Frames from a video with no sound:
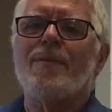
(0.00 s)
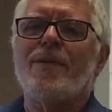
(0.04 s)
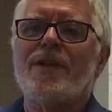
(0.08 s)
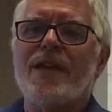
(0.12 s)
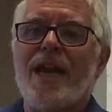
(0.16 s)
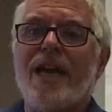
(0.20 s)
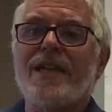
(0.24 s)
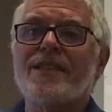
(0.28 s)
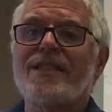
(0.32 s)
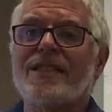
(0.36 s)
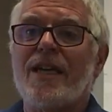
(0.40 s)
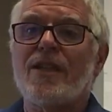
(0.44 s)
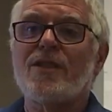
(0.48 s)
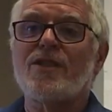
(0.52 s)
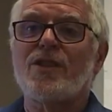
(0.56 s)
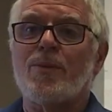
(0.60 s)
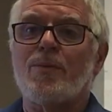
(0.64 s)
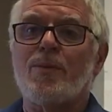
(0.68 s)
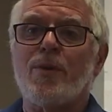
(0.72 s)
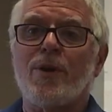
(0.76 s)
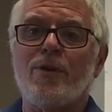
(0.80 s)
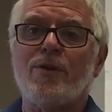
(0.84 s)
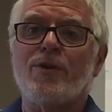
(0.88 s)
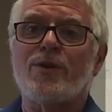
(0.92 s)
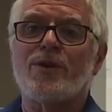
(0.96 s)
the egg cells are
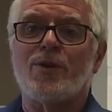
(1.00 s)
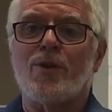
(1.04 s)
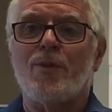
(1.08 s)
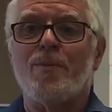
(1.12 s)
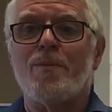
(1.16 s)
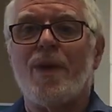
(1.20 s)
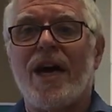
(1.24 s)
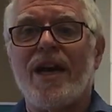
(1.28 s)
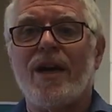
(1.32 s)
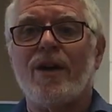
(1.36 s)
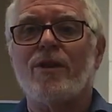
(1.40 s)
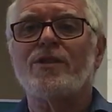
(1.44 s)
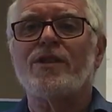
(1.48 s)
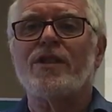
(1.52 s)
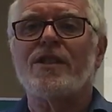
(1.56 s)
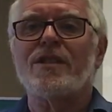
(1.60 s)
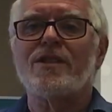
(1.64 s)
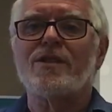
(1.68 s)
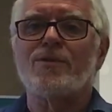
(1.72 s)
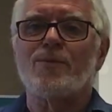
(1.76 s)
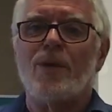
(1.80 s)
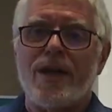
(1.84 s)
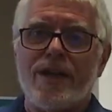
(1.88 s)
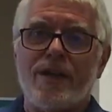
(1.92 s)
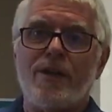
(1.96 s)
produced through
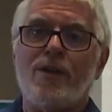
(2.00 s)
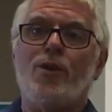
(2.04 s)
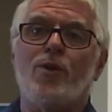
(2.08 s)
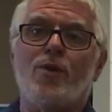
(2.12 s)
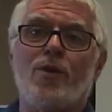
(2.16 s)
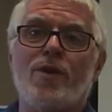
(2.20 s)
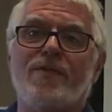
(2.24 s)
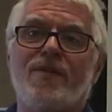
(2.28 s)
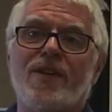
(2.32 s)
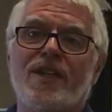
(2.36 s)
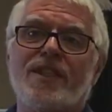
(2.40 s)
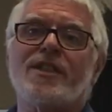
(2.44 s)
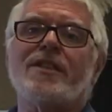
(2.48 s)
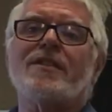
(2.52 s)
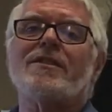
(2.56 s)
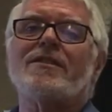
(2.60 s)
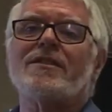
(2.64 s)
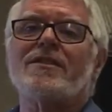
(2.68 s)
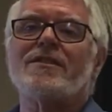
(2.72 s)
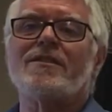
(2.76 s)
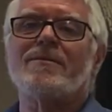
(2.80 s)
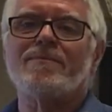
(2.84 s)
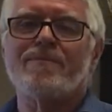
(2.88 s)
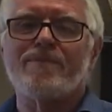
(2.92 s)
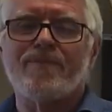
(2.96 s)
meiosis, right? 2
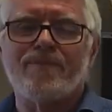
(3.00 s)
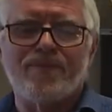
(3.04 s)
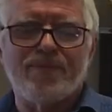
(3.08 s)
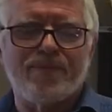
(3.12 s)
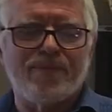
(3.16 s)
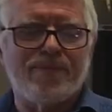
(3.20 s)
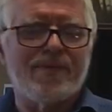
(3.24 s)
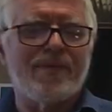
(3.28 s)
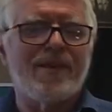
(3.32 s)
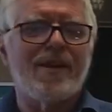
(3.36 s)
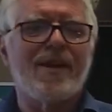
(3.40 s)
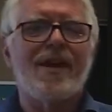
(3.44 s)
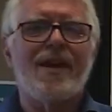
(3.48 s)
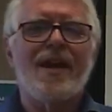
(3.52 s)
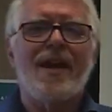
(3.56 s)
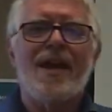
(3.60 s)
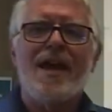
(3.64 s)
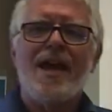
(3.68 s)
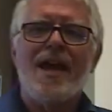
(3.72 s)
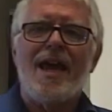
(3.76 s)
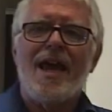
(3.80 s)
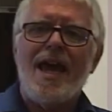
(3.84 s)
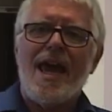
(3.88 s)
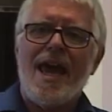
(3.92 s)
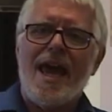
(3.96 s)
divisions.
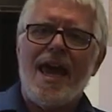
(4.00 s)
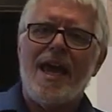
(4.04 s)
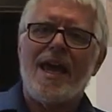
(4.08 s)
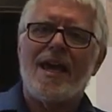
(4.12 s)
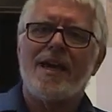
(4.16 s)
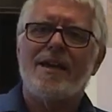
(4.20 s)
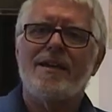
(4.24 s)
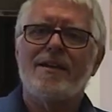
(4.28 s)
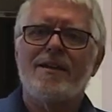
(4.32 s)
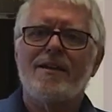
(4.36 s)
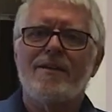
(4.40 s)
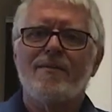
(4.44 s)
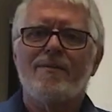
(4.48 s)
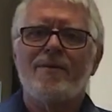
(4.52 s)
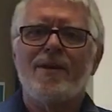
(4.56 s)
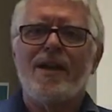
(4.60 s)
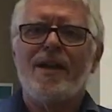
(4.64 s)
And